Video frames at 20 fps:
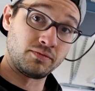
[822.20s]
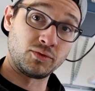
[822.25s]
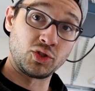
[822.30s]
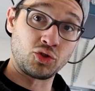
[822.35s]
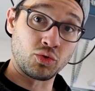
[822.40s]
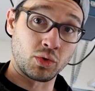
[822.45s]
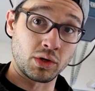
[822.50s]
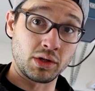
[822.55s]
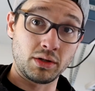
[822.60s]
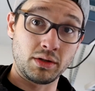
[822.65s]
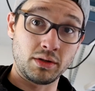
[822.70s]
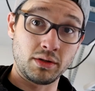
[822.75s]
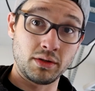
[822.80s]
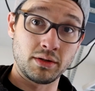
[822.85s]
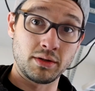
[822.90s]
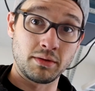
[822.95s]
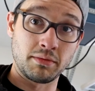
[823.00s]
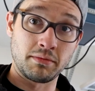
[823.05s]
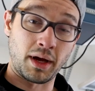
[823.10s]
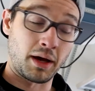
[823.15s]
drill.
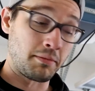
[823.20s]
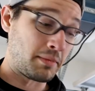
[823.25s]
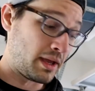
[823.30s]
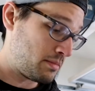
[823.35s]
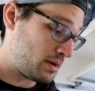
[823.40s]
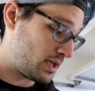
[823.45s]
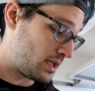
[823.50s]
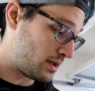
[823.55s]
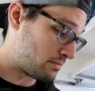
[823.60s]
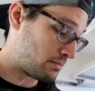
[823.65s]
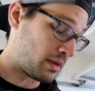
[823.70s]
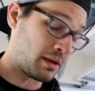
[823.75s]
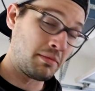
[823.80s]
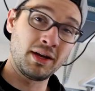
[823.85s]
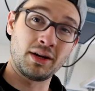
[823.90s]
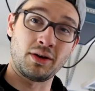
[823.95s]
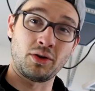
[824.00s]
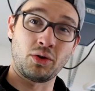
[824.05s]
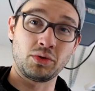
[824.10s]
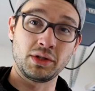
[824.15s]
Maybe
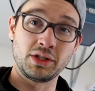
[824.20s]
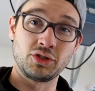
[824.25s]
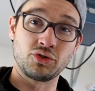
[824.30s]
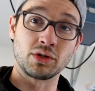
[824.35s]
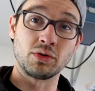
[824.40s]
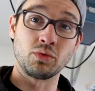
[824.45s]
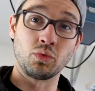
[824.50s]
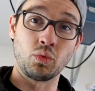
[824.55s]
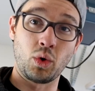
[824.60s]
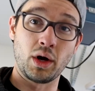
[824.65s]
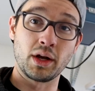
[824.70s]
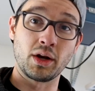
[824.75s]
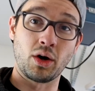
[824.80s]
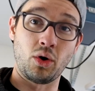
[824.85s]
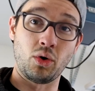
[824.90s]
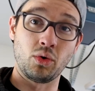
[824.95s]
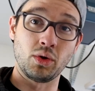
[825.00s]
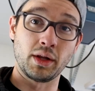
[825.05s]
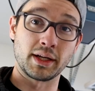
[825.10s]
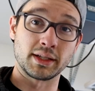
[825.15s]
I'll only drill 1
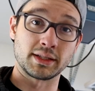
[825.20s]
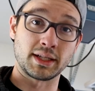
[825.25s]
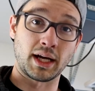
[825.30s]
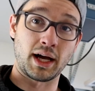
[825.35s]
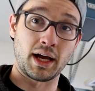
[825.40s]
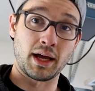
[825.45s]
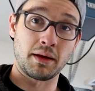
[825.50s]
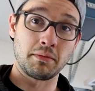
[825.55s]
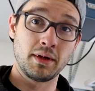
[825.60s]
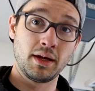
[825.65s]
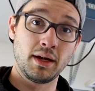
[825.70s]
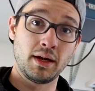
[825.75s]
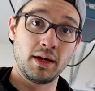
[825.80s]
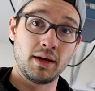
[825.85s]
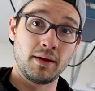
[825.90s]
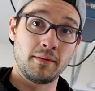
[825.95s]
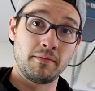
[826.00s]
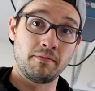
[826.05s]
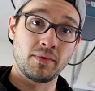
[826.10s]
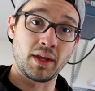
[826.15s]
hole at a time.
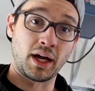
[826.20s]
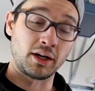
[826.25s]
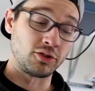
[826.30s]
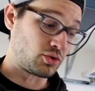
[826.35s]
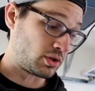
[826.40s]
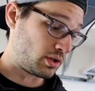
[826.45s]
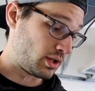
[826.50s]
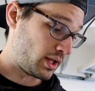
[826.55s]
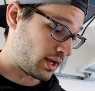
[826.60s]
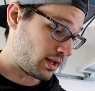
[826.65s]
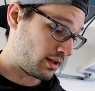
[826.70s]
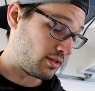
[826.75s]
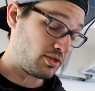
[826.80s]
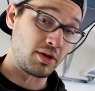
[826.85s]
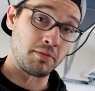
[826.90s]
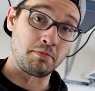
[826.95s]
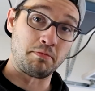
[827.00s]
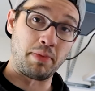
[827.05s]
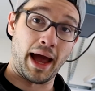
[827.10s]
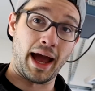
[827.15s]
I'll drill like
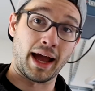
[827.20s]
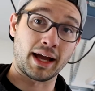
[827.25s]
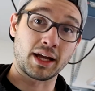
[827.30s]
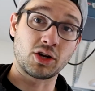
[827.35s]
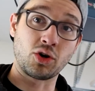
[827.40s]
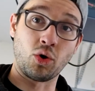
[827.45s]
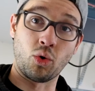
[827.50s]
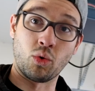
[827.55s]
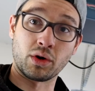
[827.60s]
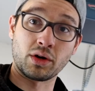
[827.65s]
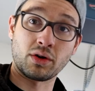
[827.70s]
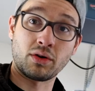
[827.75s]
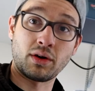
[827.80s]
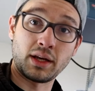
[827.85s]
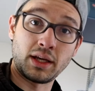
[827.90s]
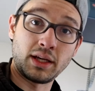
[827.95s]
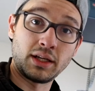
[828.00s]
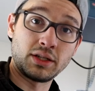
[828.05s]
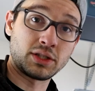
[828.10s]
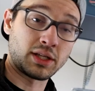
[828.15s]
the back corner
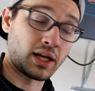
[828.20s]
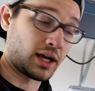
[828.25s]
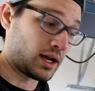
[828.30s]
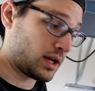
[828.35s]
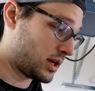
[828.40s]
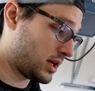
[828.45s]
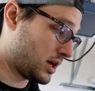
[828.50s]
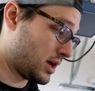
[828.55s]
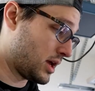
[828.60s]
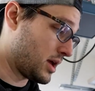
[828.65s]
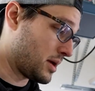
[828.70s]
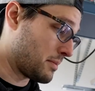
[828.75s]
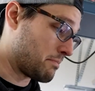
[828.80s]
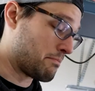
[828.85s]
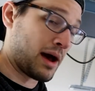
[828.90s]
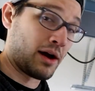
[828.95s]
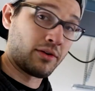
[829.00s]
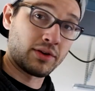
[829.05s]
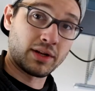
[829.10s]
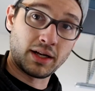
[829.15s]
on each side,
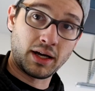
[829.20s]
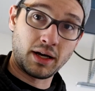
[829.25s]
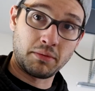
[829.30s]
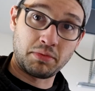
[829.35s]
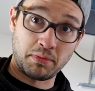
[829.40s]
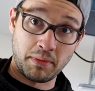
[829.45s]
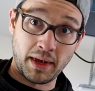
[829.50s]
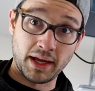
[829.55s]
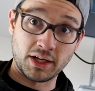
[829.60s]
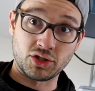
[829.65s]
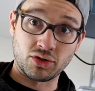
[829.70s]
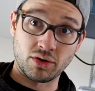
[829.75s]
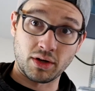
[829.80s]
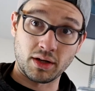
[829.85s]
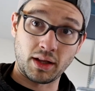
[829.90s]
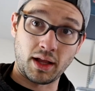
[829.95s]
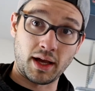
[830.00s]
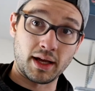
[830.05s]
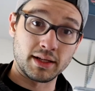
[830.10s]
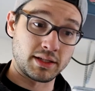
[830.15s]
mount it up, make sure
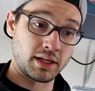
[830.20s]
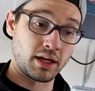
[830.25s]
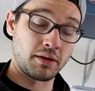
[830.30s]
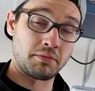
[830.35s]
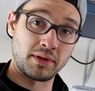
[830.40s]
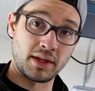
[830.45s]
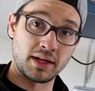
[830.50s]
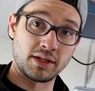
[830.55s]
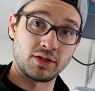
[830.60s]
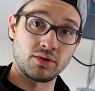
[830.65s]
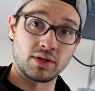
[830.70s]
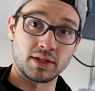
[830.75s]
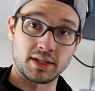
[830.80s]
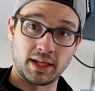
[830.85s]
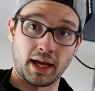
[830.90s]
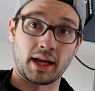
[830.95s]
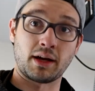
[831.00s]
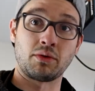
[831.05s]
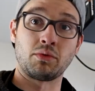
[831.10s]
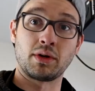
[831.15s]
it lines up, and then do the
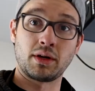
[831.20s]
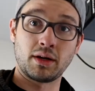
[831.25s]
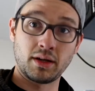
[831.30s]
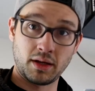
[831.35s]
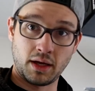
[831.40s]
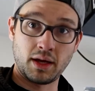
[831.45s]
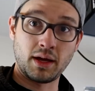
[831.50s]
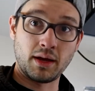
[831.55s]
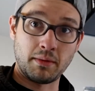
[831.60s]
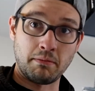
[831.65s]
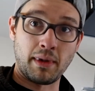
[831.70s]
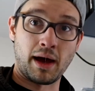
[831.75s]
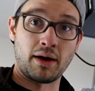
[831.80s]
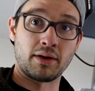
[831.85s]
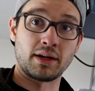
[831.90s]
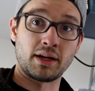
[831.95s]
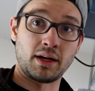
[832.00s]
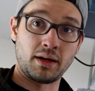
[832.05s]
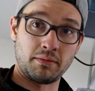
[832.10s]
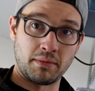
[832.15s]
second one,
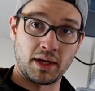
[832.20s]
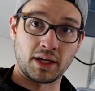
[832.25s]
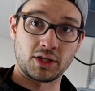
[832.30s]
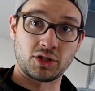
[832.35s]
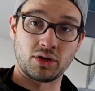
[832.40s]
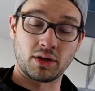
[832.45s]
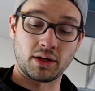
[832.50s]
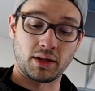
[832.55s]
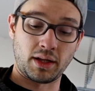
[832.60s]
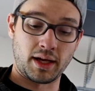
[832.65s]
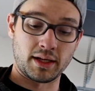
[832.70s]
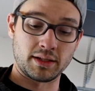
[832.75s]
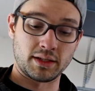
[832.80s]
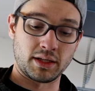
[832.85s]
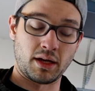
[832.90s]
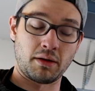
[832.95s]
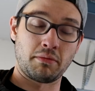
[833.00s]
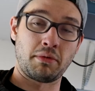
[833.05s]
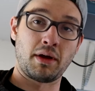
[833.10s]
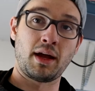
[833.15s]
mount it up, make sure it lines
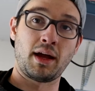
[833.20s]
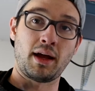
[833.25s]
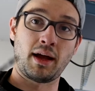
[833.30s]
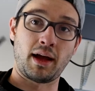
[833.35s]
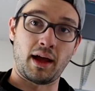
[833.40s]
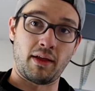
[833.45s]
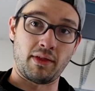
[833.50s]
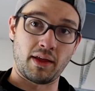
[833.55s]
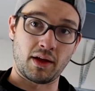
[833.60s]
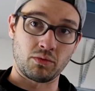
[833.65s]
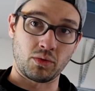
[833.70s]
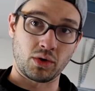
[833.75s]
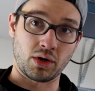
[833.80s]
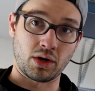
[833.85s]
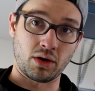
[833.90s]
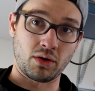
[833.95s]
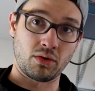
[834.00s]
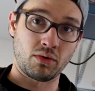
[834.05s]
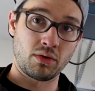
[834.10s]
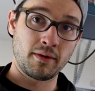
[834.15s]
up, and then we'll
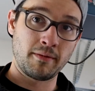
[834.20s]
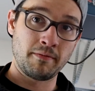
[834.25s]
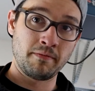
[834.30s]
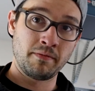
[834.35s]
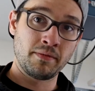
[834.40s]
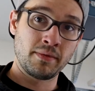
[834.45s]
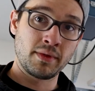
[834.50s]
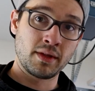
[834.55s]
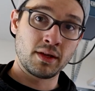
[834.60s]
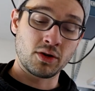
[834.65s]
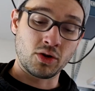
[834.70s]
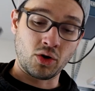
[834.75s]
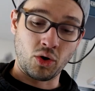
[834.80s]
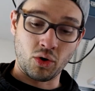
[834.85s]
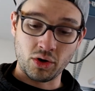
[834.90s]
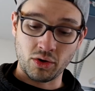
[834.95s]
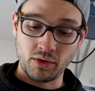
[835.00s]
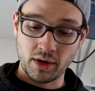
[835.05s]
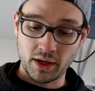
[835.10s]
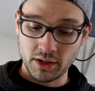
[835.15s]
go
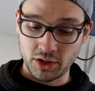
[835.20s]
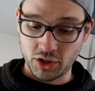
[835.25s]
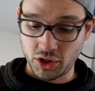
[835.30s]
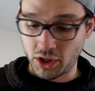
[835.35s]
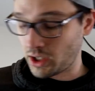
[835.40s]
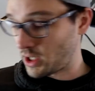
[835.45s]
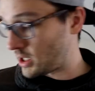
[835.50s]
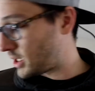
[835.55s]
1/4 inch,